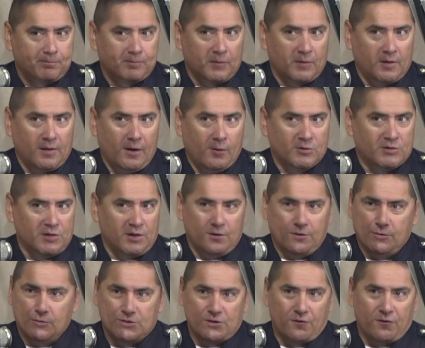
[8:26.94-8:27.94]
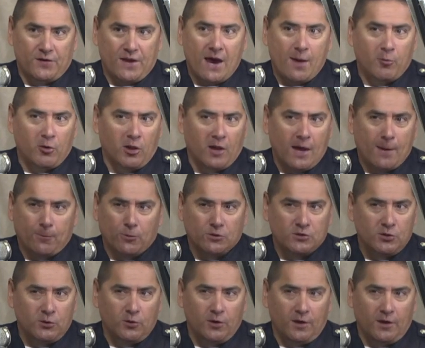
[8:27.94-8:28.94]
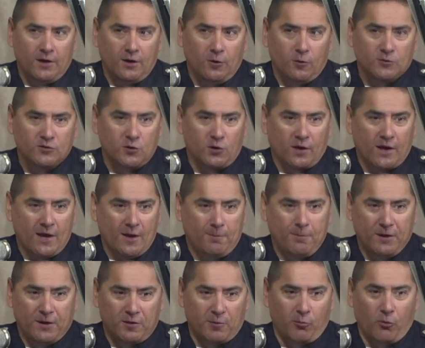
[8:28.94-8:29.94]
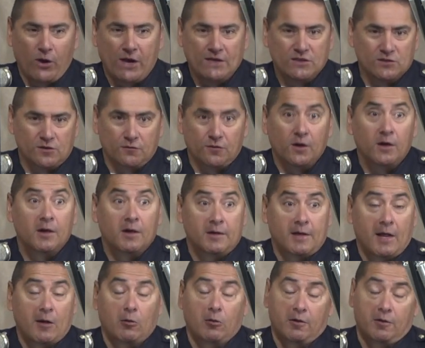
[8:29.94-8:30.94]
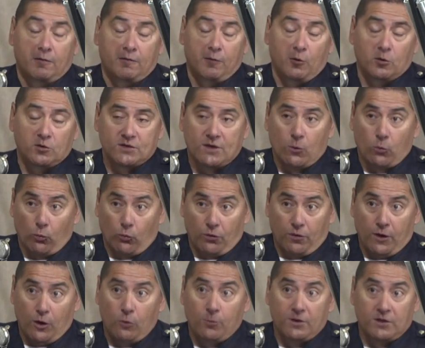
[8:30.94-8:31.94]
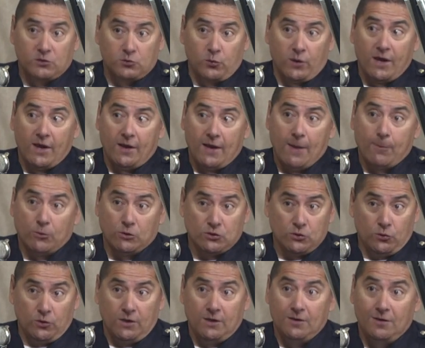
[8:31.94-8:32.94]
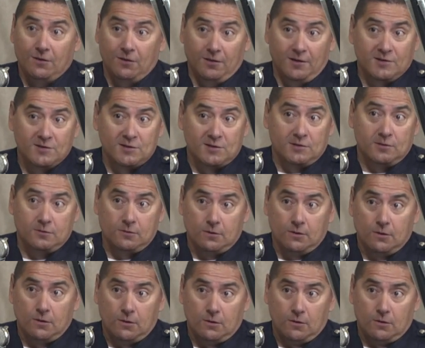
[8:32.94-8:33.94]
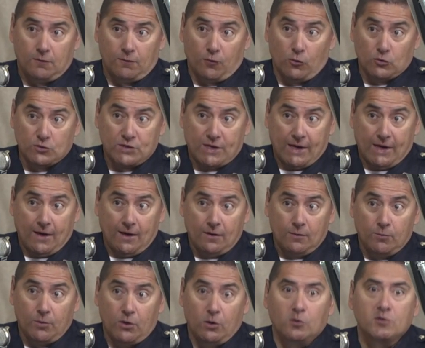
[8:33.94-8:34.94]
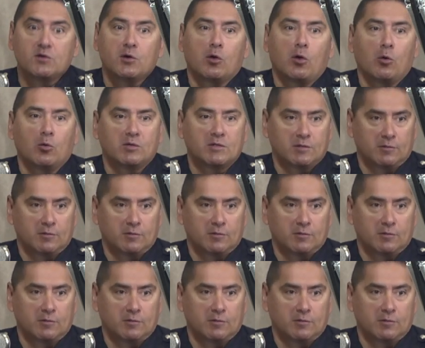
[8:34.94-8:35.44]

a phenomenal opportunity also to kind of pick the brains of not only the folks that were there, because we had an opportunity to listen firsthand, but also go